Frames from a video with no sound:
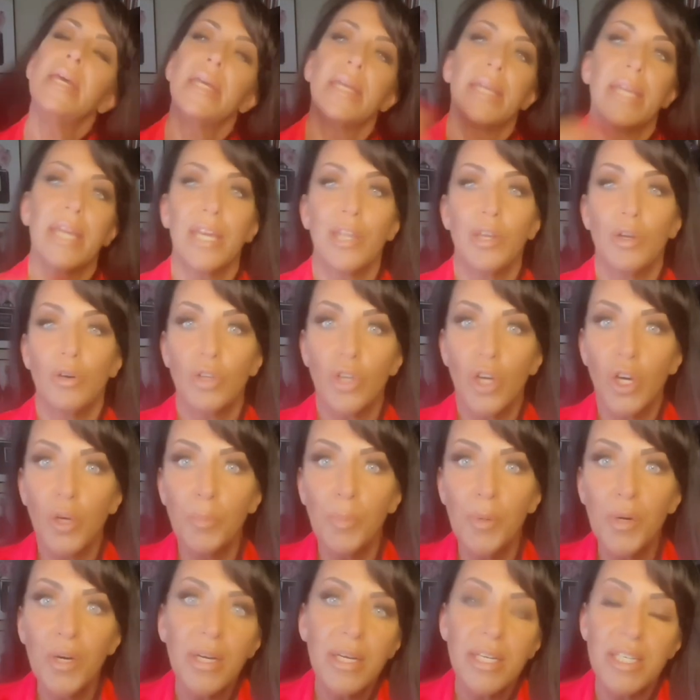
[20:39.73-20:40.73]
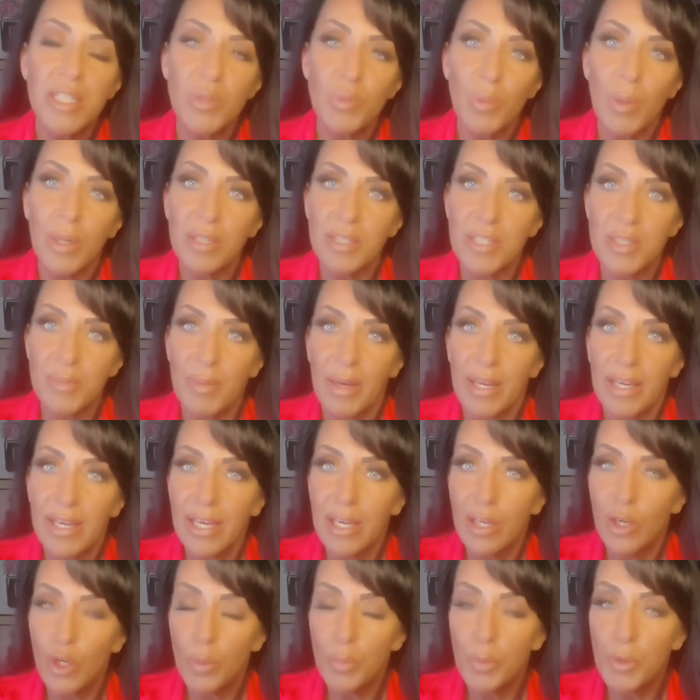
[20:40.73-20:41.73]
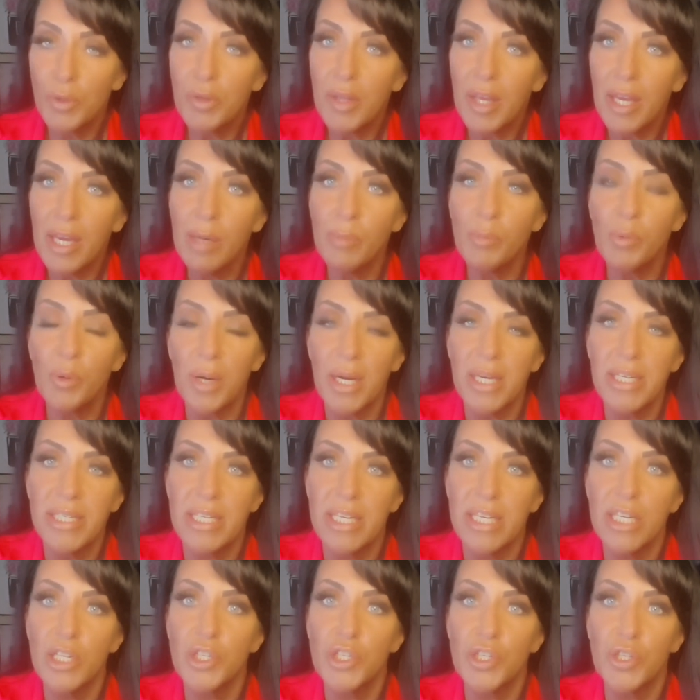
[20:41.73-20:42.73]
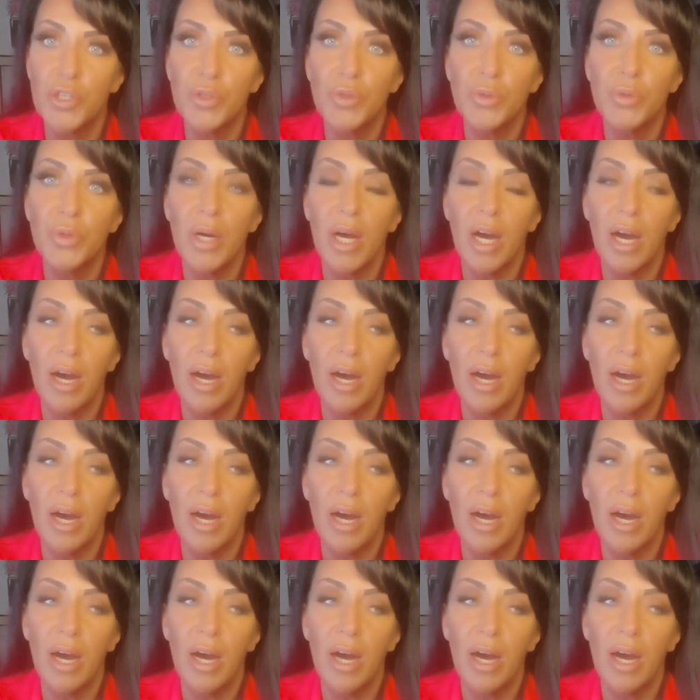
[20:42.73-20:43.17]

keto cookbook as well as my keto boot camp, where I teach you,